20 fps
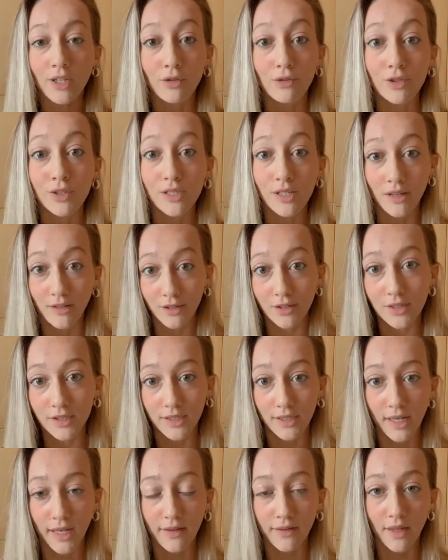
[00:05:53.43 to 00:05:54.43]
You just
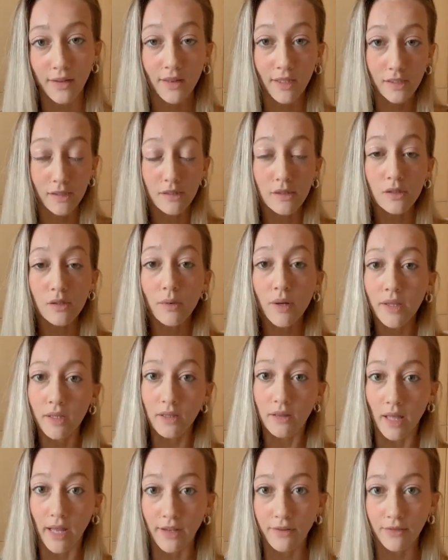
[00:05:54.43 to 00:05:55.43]
understand that this is the way
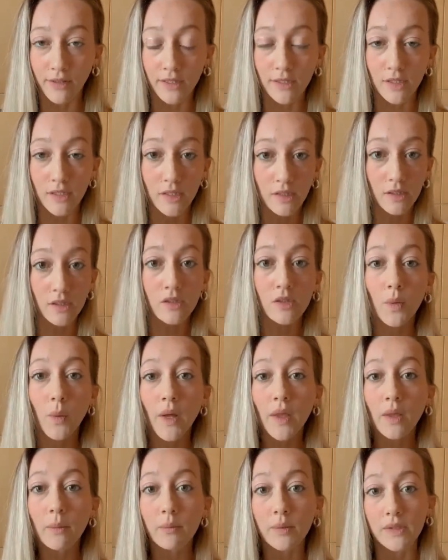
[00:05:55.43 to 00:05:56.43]
that life is. This is the
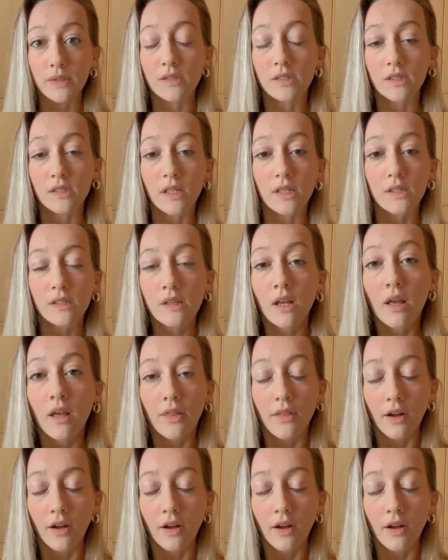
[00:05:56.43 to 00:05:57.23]
way that business is.